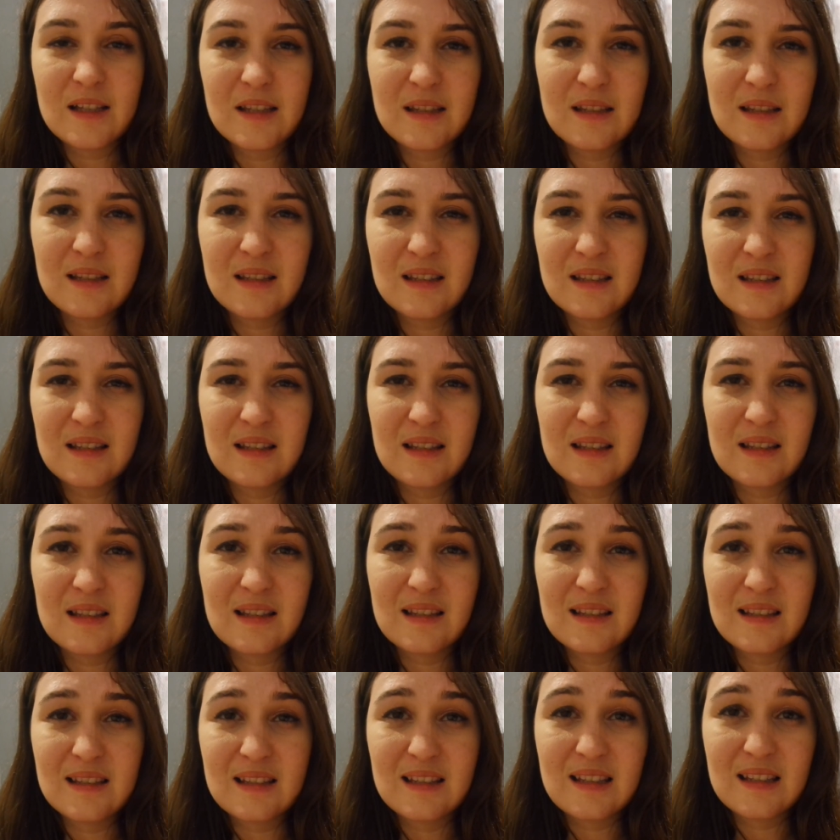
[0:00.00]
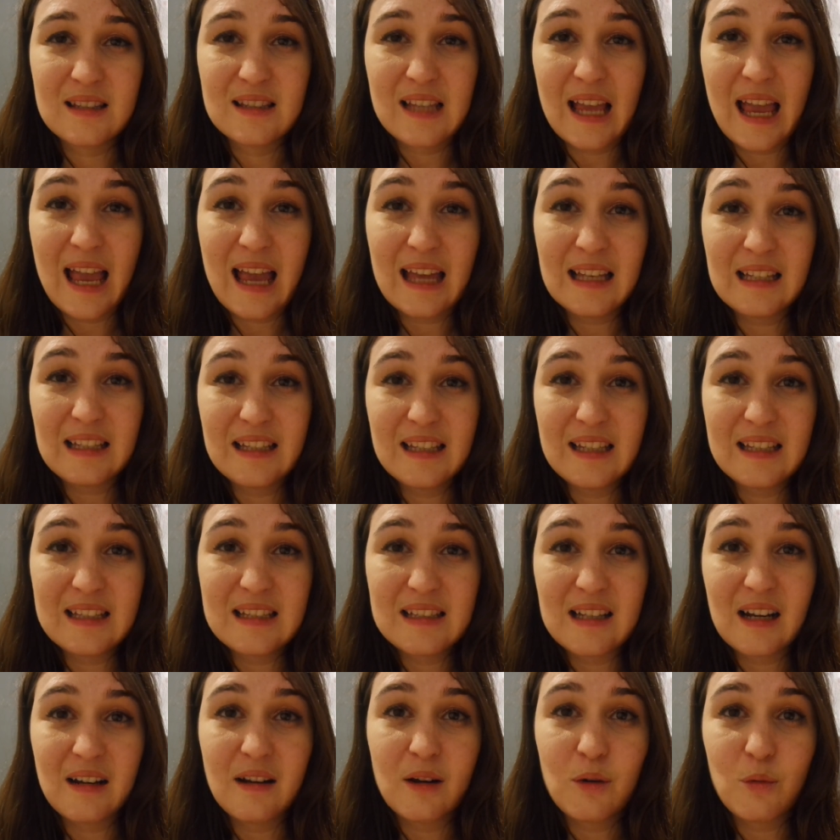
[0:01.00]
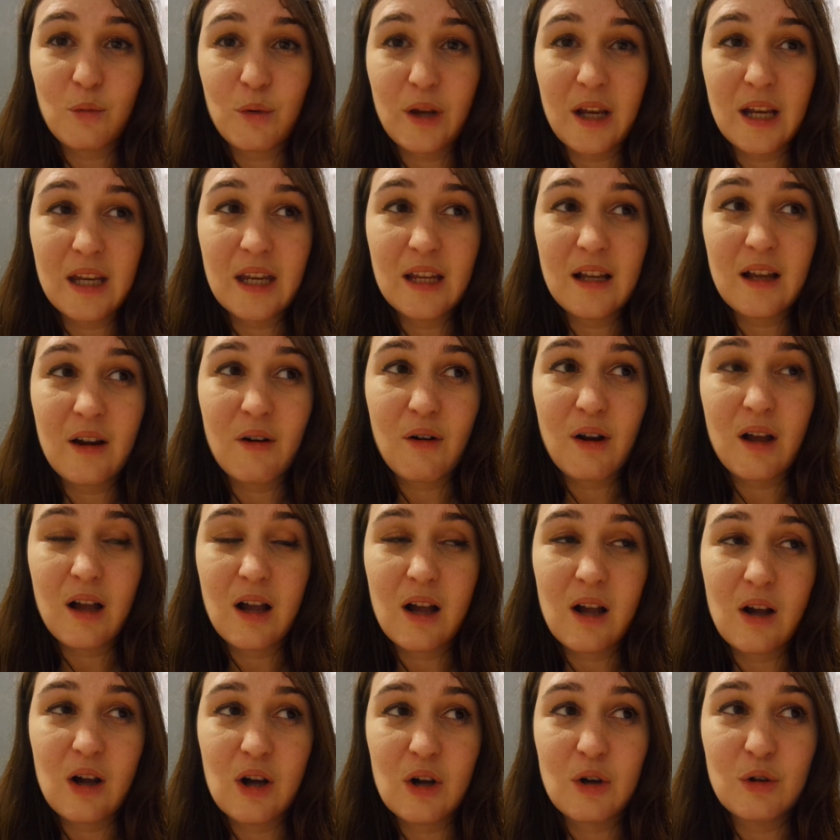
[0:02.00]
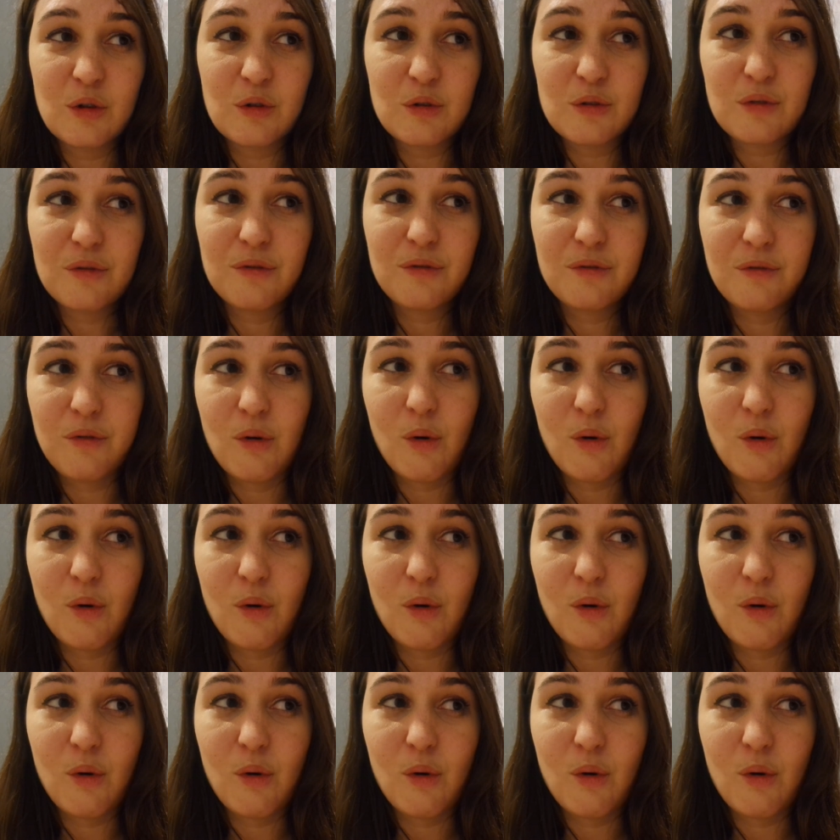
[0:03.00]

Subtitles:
sadly it started raining around